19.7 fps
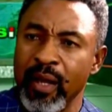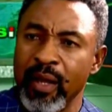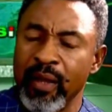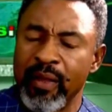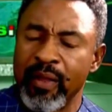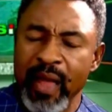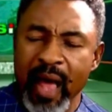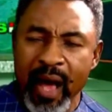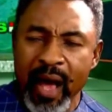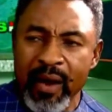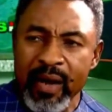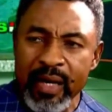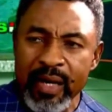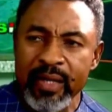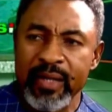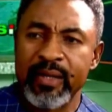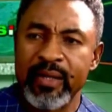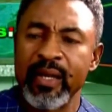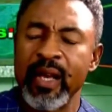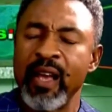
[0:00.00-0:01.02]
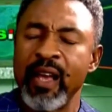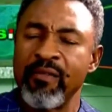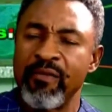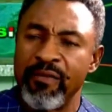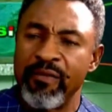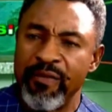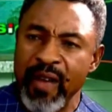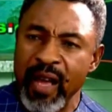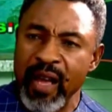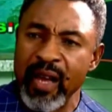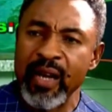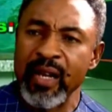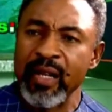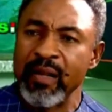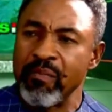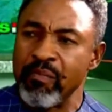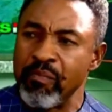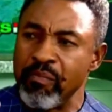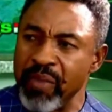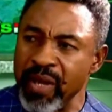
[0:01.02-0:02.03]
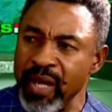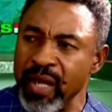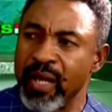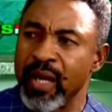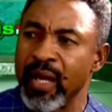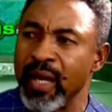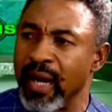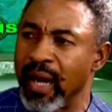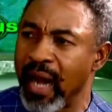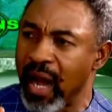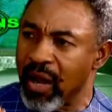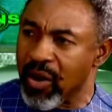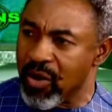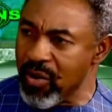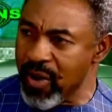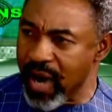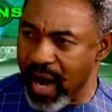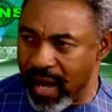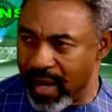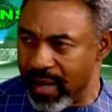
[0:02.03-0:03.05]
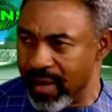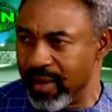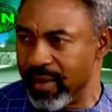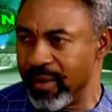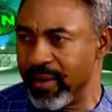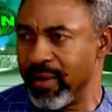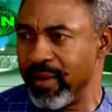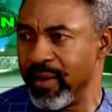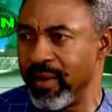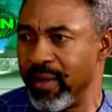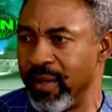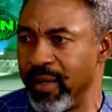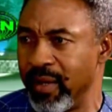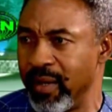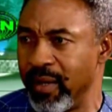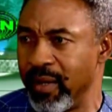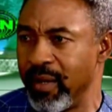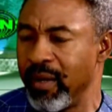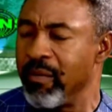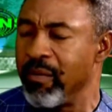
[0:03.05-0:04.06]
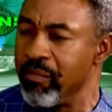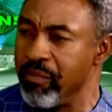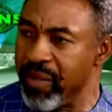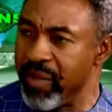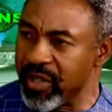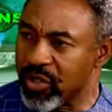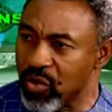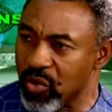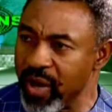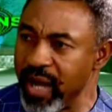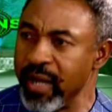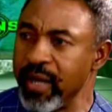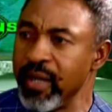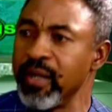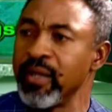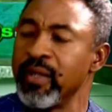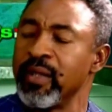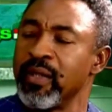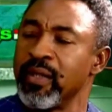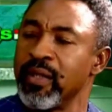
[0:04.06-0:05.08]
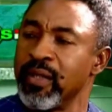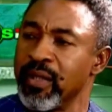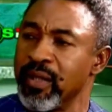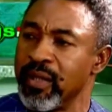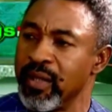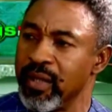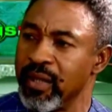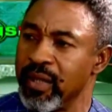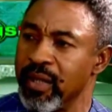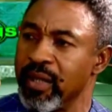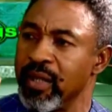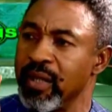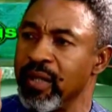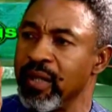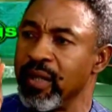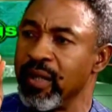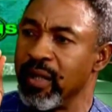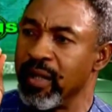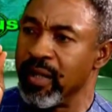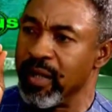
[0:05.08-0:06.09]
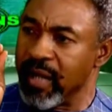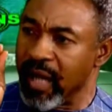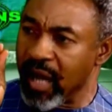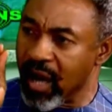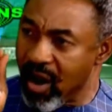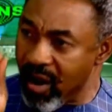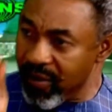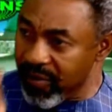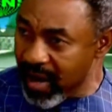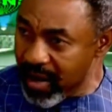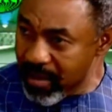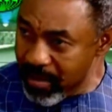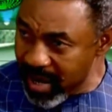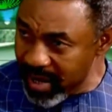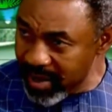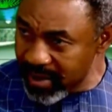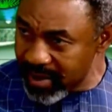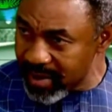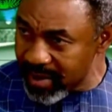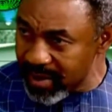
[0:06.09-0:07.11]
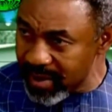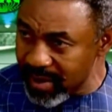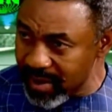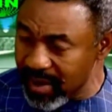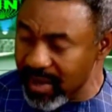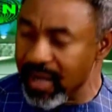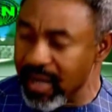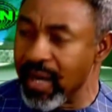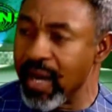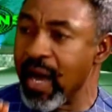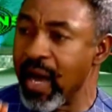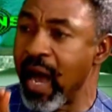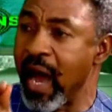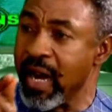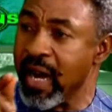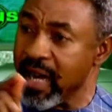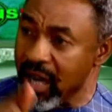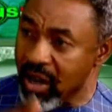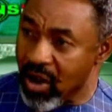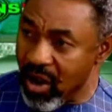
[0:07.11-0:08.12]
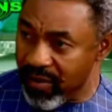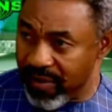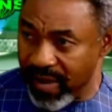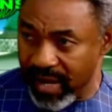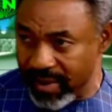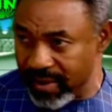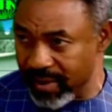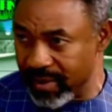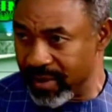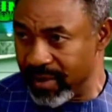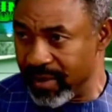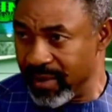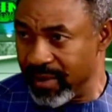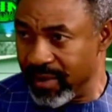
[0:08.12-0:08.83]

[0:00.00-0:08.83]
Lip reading: there is a very big lacuna between the government and the governed,